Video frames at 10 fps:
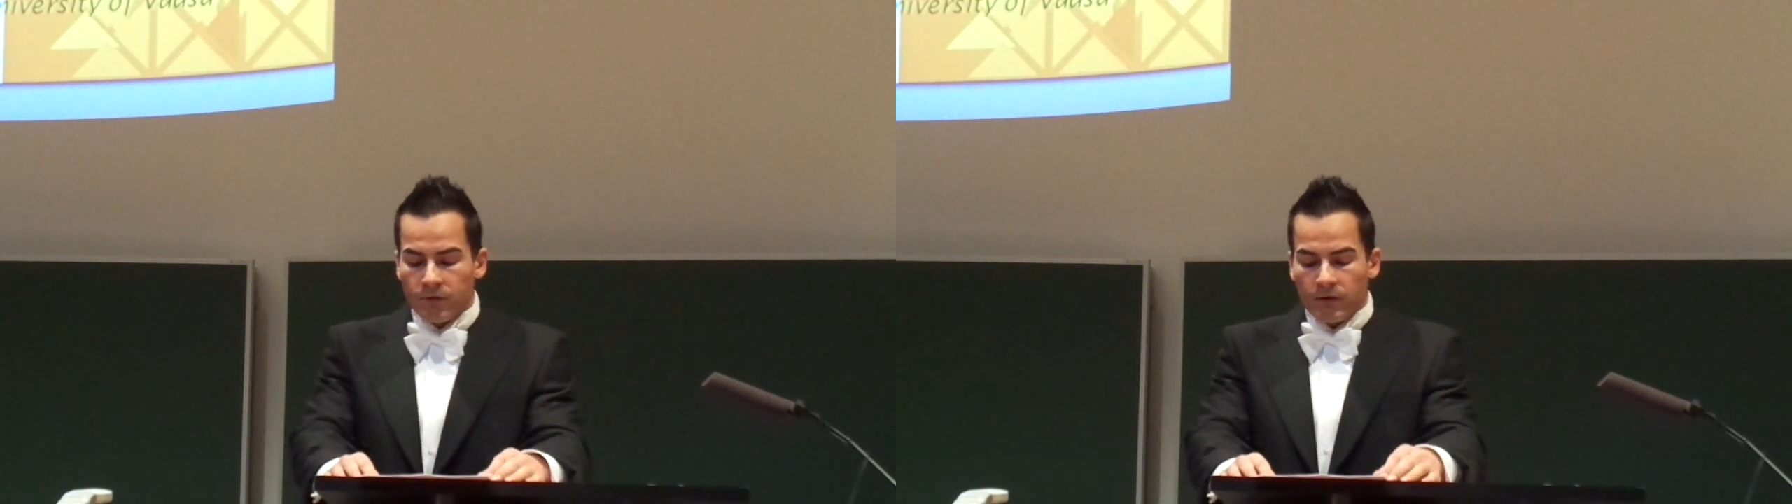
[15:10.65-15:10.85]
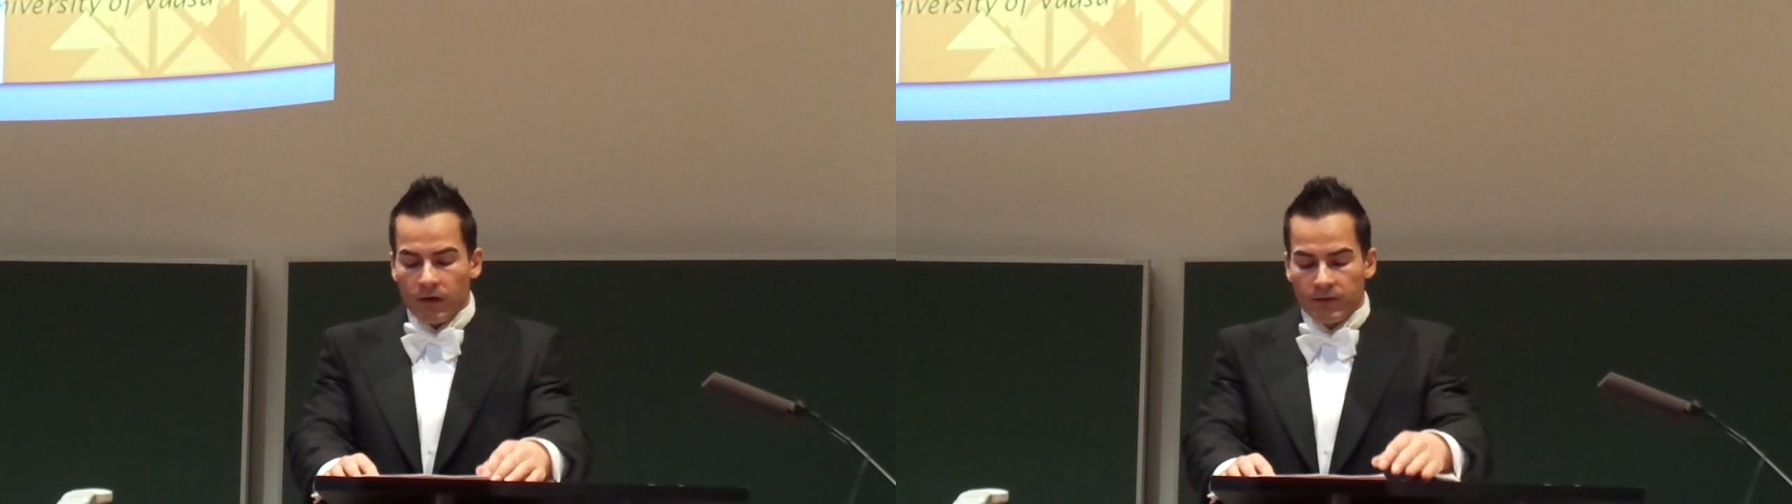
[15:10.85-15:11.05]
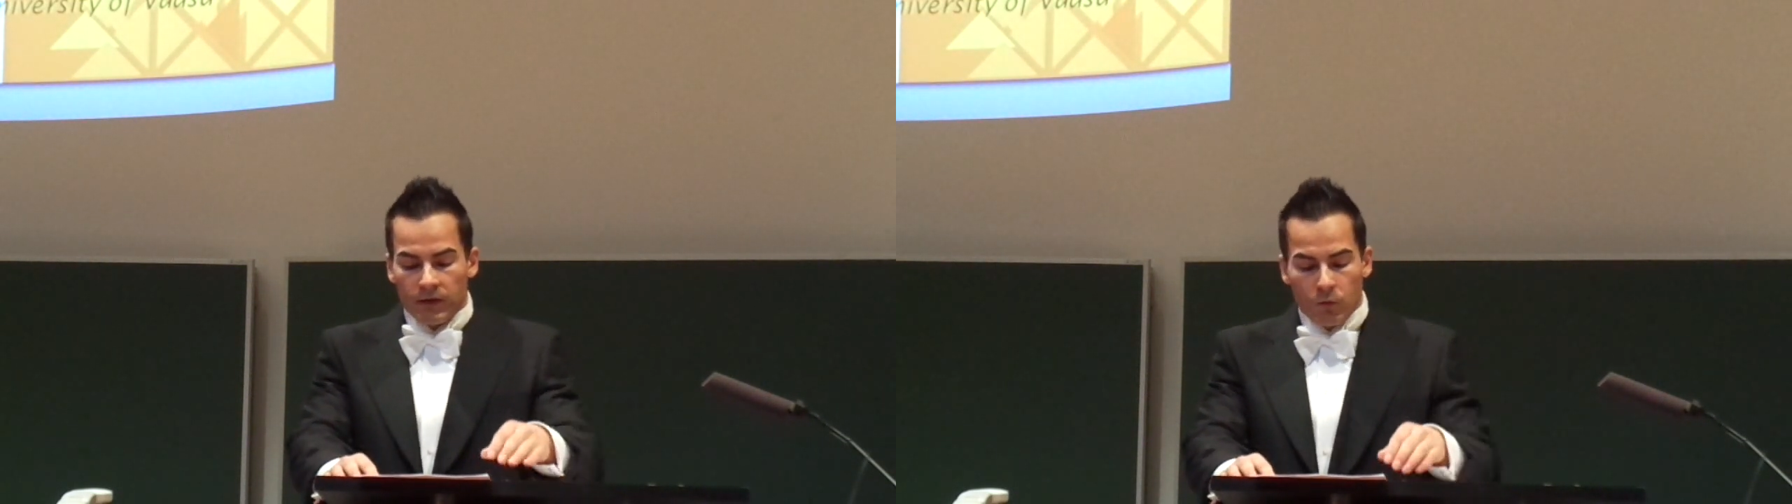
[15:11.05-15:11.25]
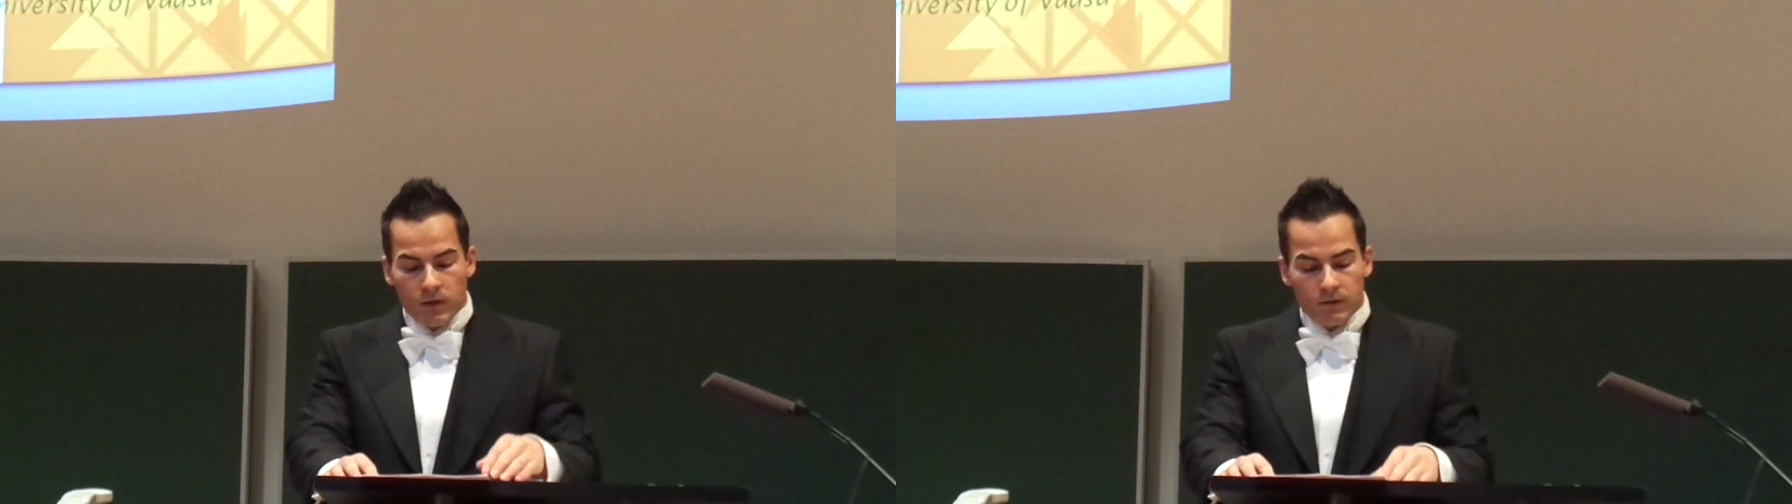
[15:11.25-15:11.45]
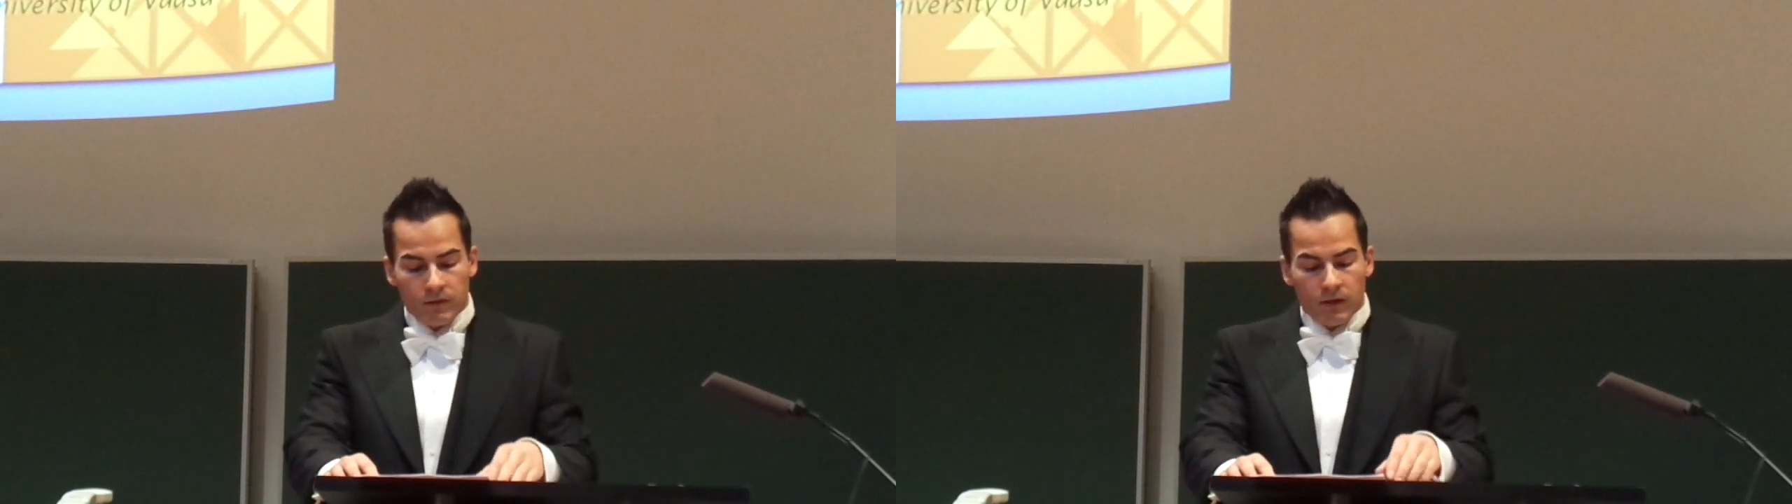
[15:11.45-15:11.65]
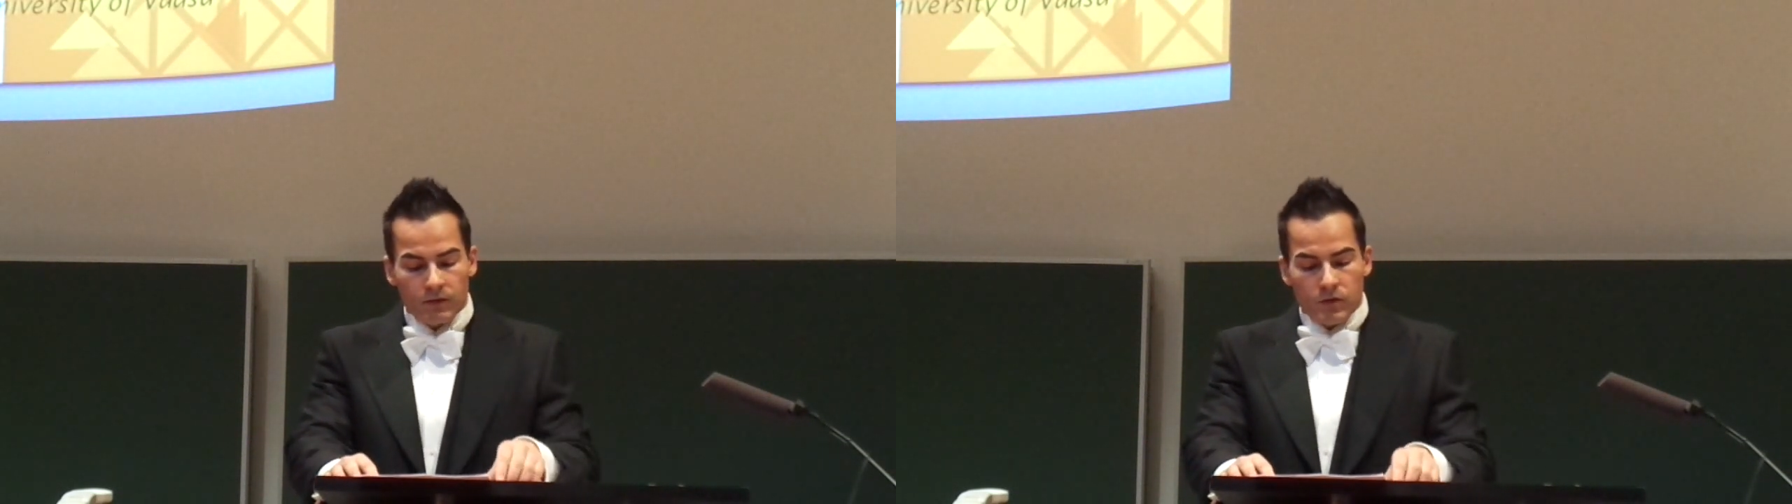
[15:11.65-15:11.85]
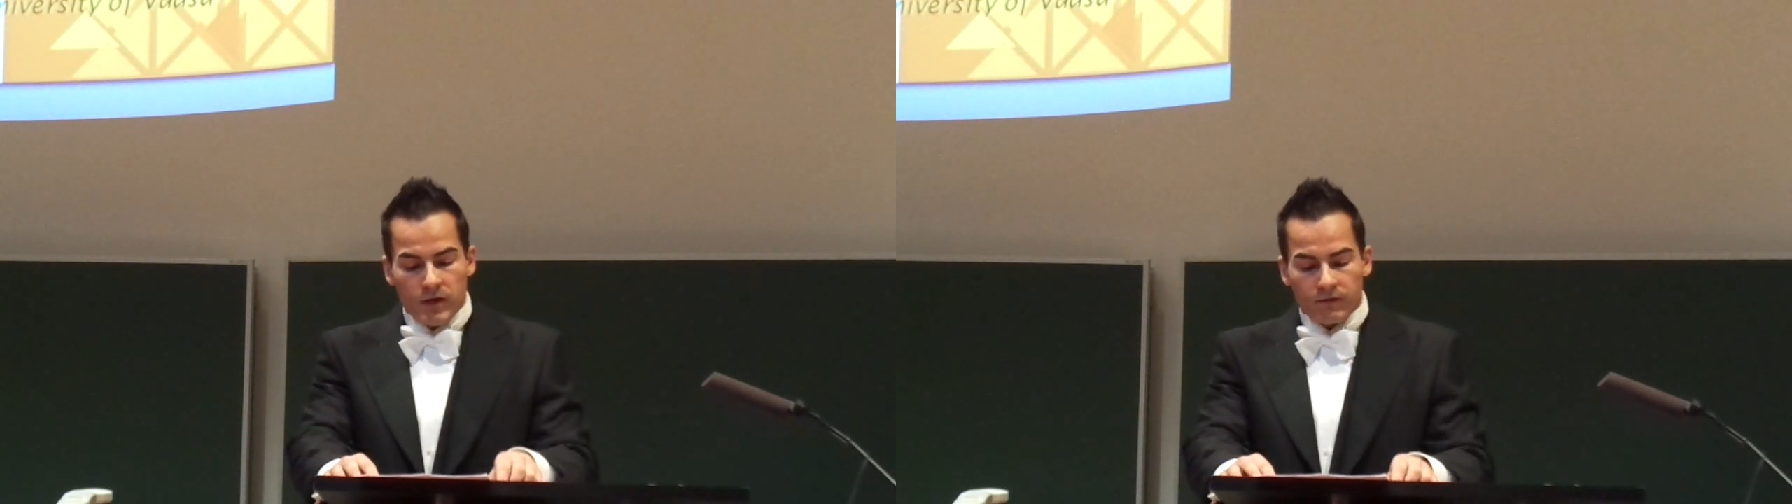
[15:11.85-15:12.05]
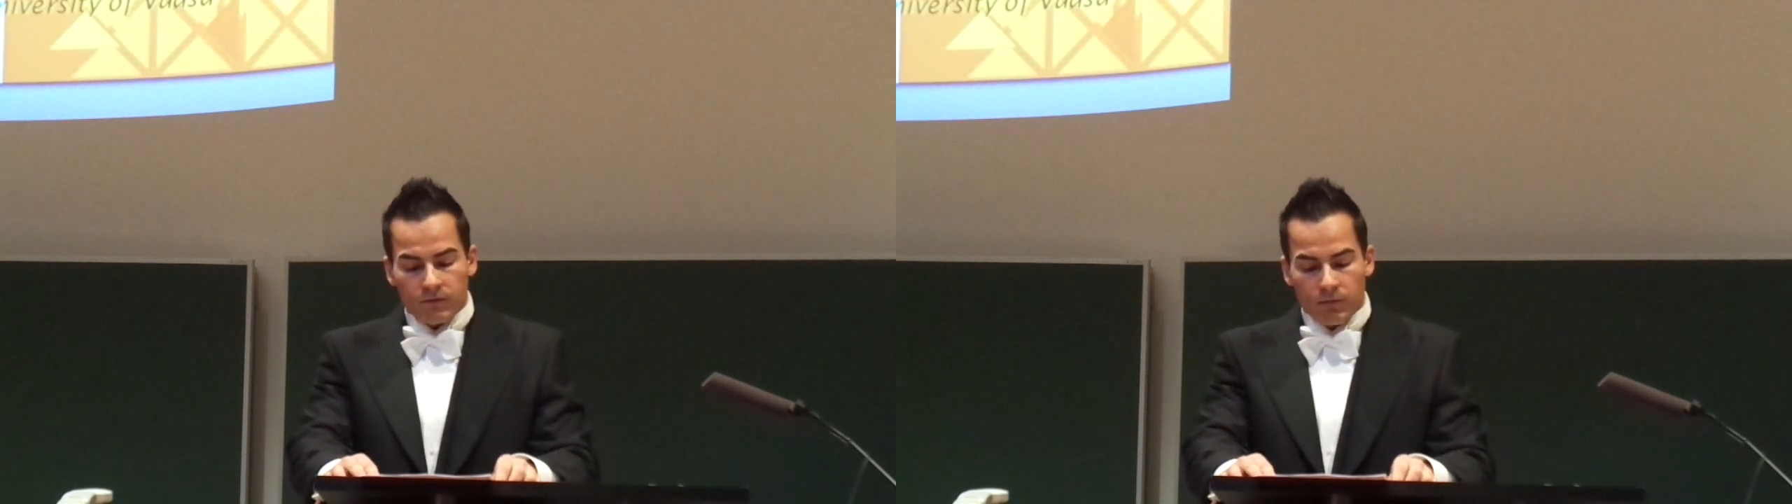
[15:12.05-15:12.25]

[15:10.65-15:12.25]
size and liquidity is addressed